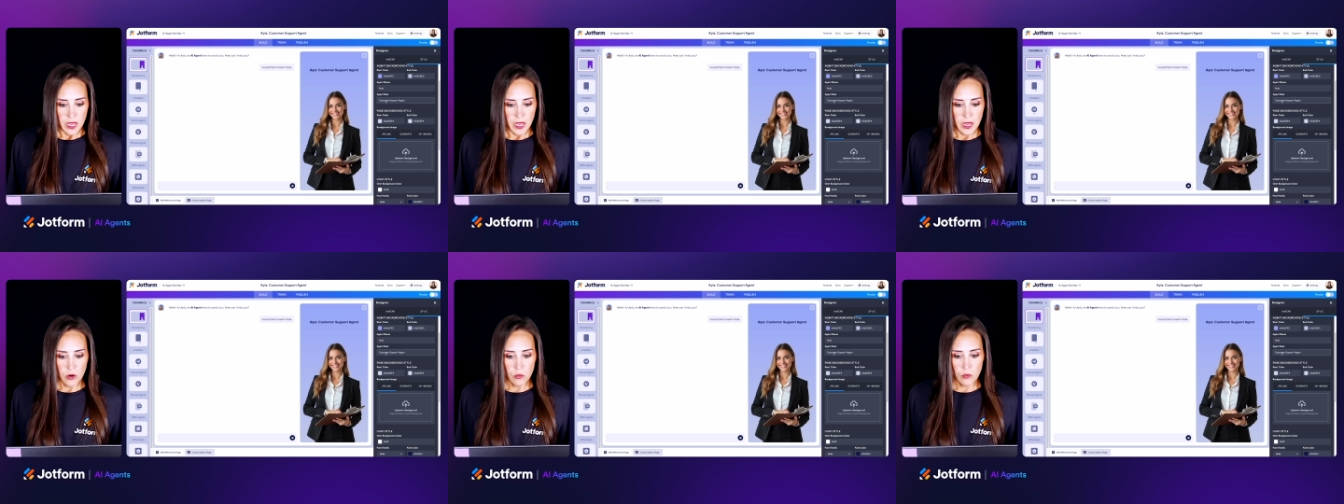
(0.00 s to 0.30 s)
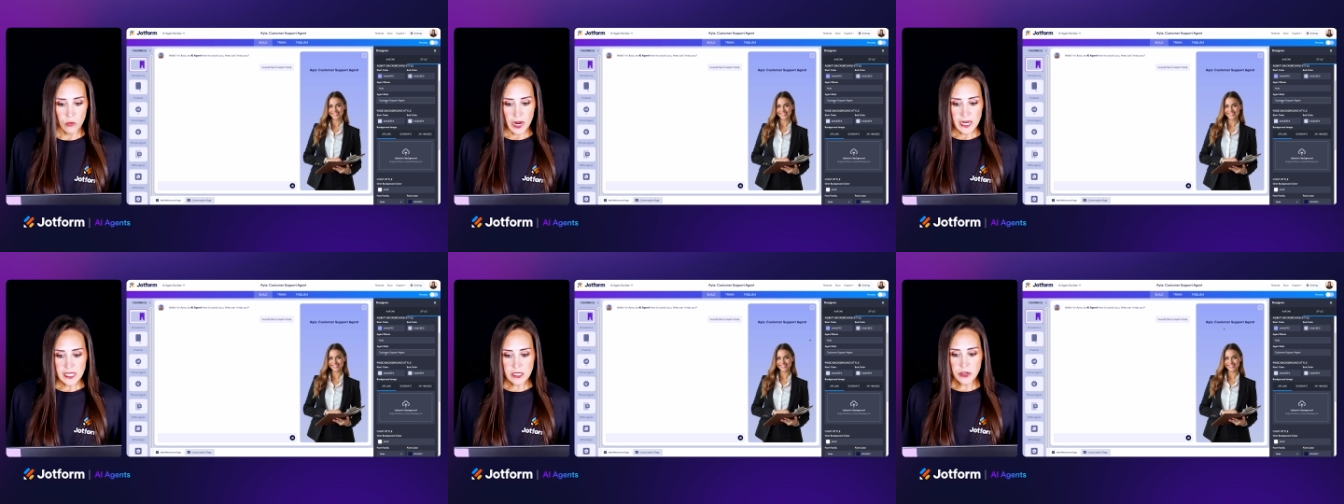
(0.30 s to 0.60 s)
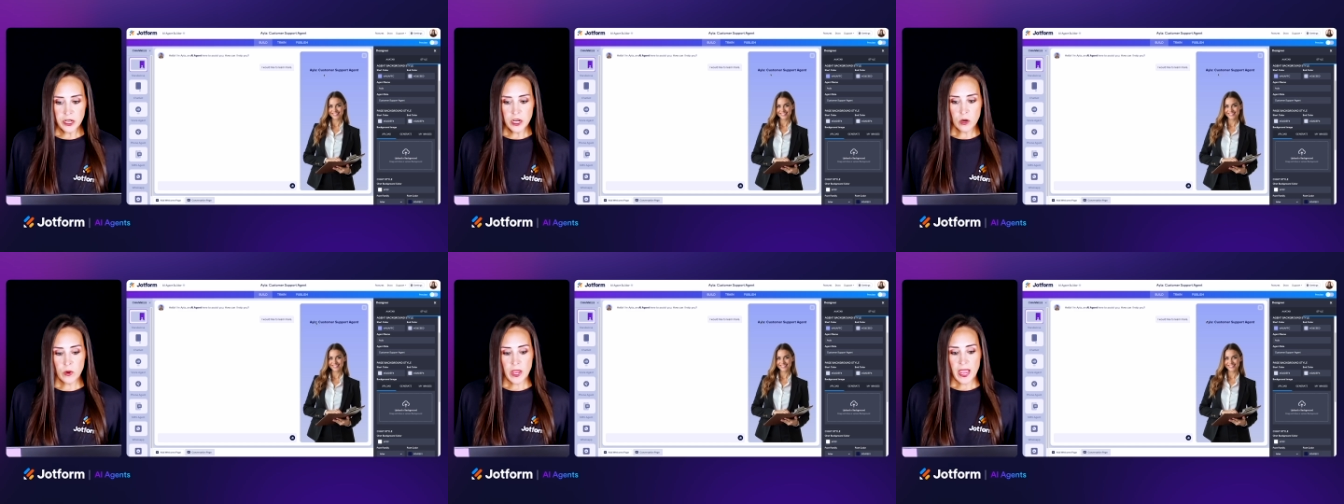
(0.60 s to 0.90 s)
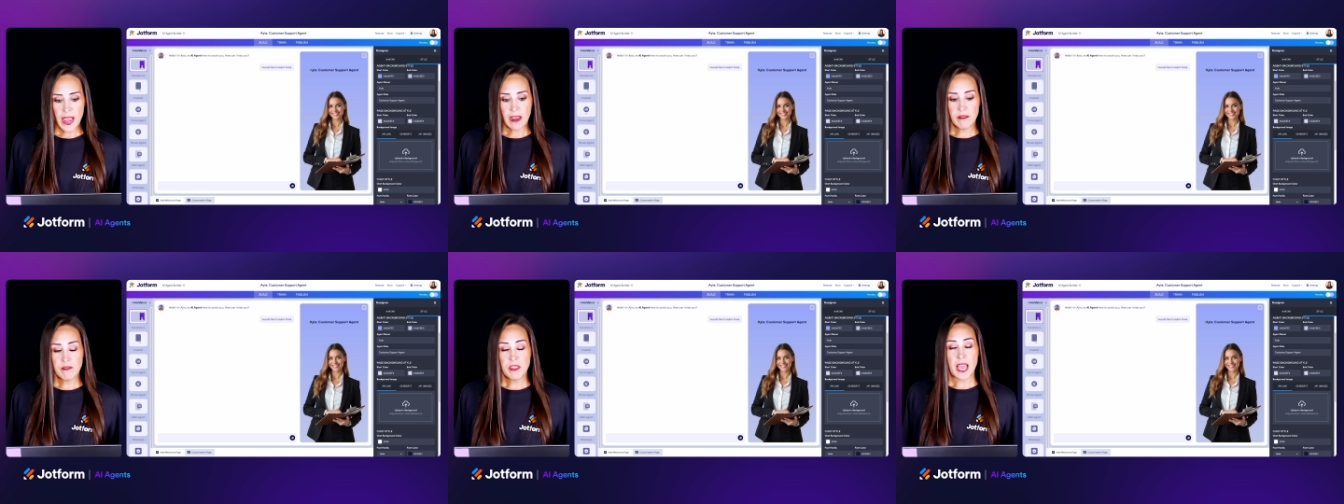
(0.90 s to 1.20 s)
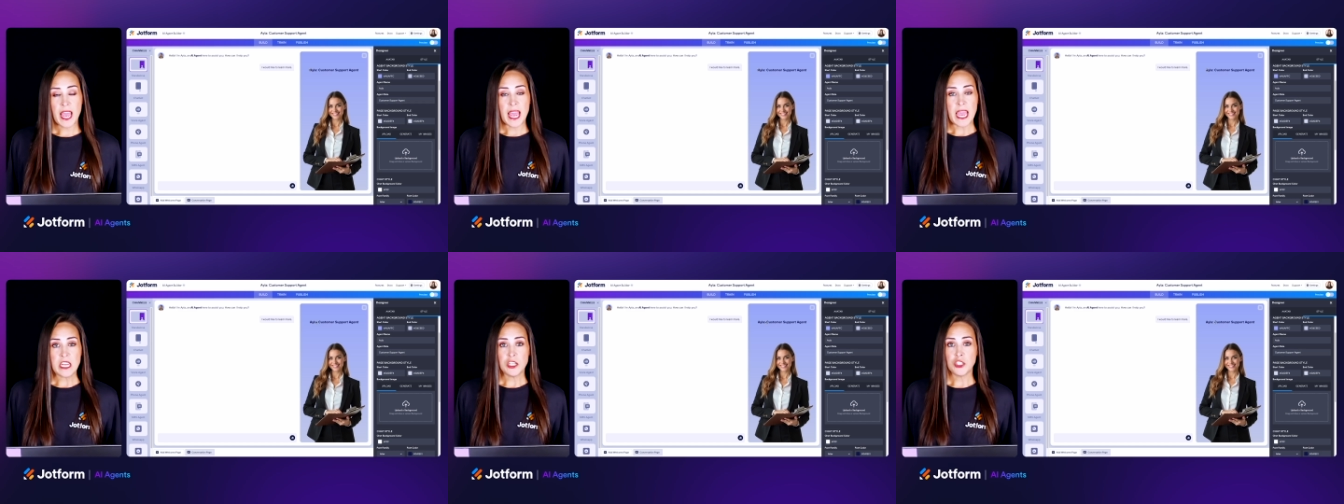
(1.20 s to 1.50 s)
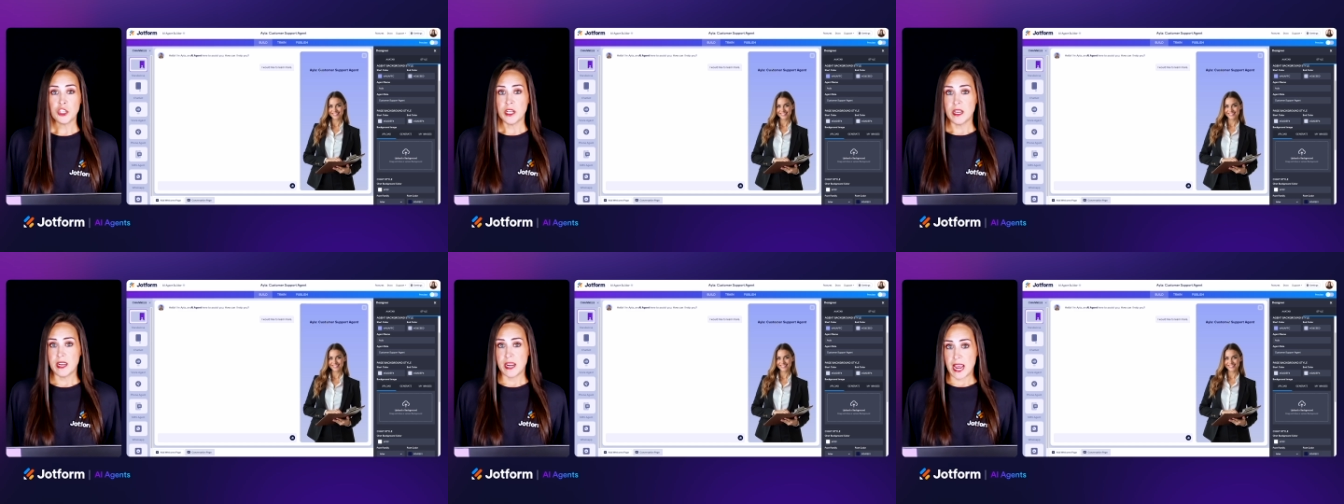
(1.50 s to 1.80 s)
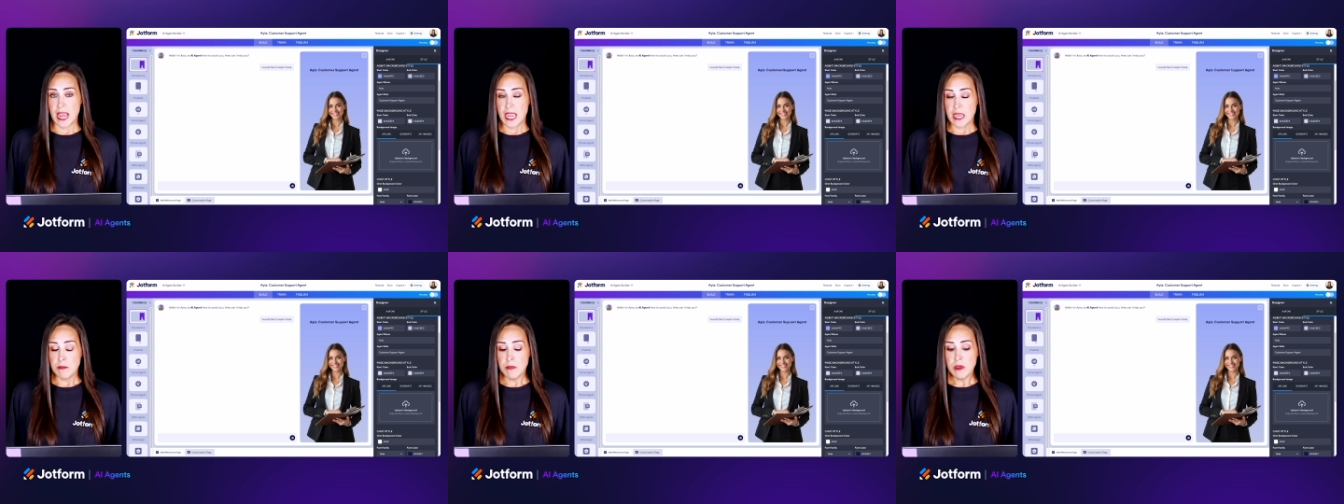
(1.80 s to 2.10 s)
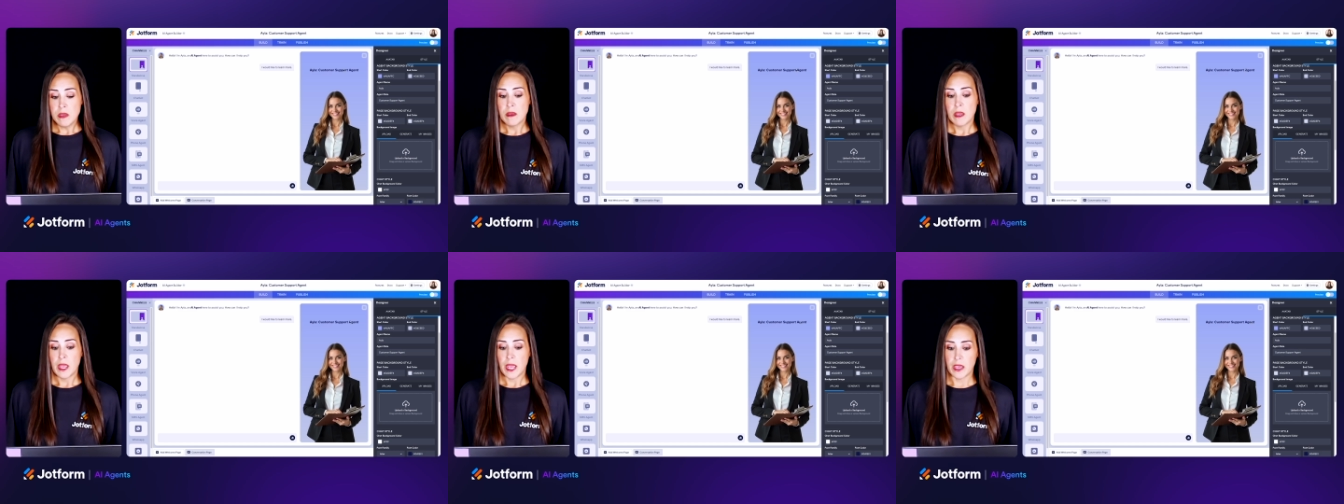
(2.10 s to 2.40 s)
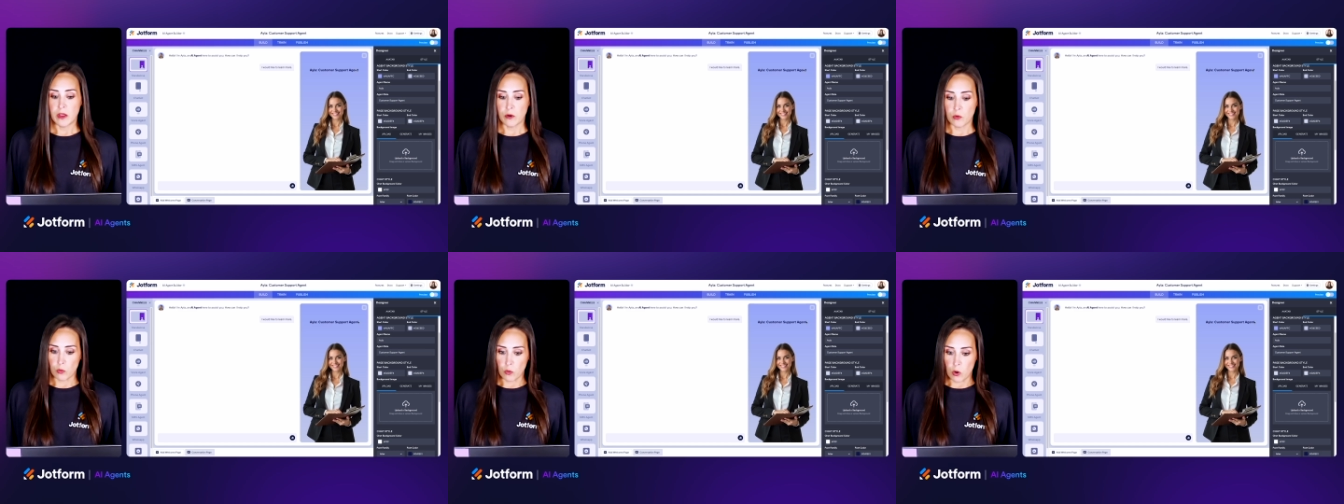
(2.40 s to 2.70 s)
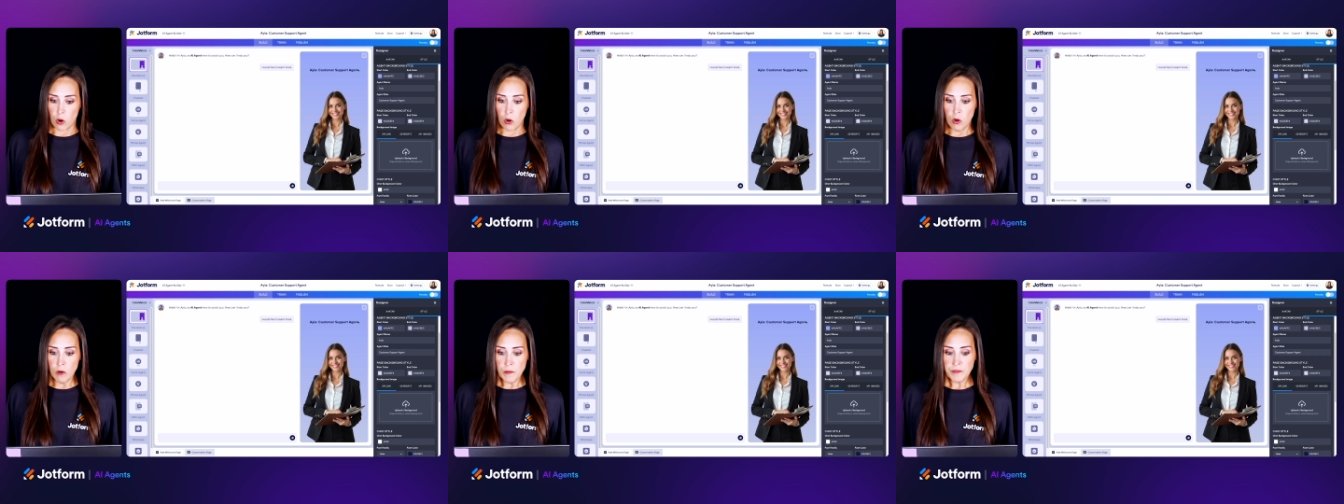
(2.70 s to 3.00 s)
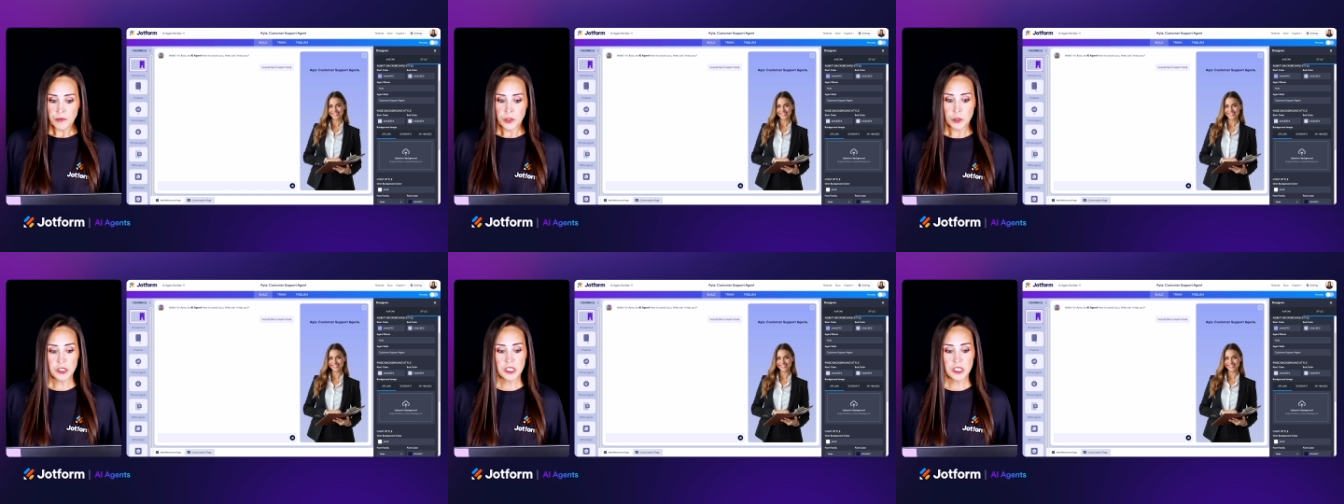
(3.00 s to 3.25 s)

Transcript: And right down here, we have the agent name and role.